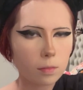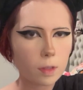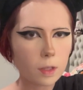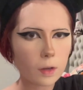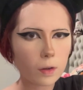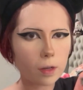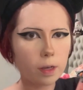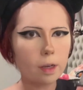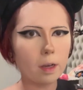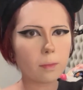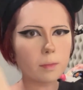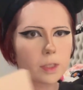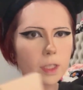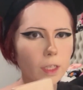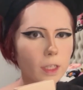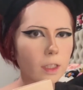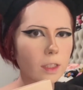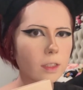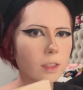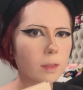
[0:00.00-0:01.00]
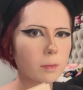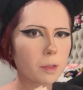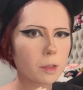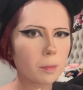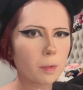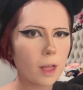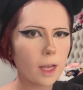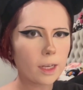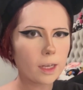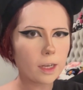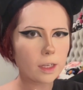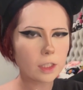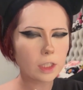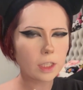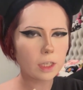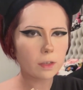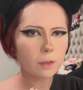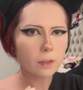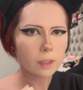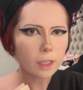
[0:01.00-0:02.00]
Okay, I'm taking some of the black
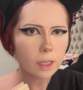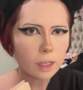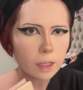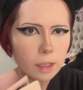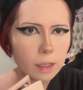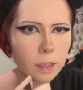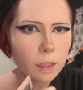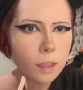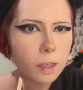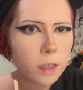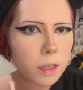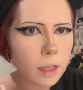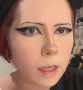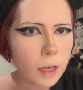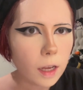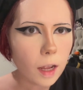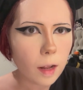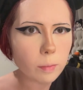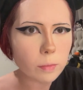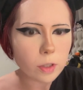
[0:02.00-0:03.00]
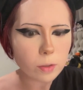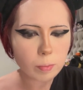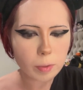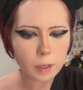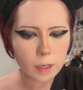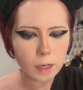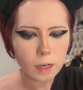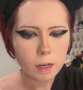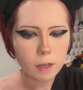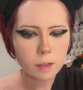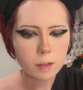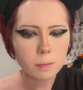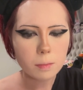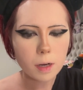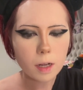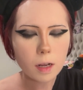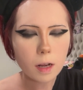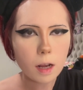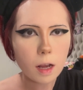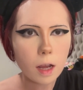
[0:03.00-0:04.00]
eyeshadow again, and I'm just putting it under
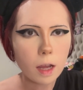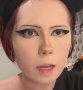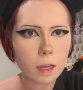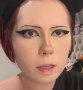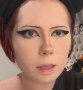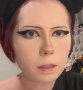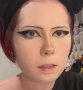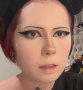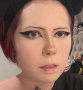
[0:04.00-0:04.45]
my eye.